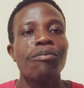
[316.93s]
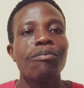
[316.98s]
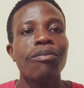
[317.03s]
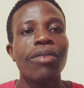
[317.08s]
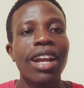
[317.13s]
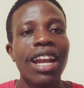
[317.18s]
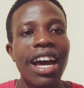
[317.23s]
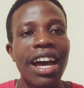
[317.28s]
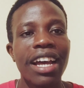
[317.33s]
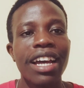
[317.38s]

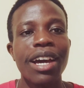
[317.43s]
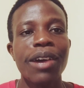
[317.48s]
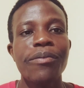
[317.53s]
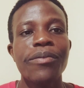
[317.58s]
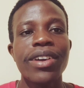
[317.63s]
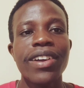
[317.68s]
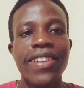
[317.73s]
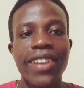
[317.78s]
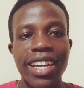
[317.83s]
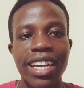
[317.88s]
black
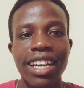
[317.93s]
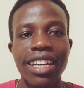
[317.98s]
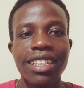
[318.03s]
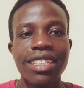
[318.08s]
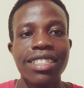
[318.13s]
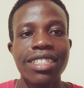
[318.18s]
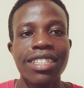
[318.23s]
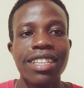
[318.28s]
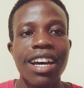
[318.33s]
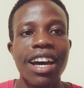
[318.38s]

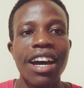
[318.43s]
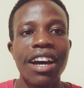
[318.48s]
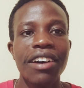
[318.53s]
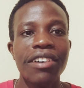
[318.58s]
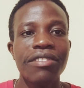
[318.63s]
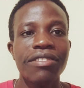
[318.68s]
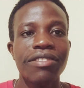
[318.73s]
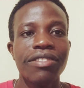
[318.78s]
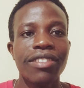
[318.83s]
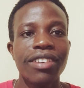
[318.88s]
Americans
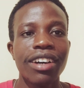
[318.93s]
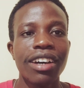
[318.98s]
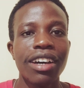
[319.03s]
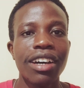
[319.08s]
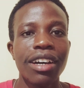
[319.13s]
have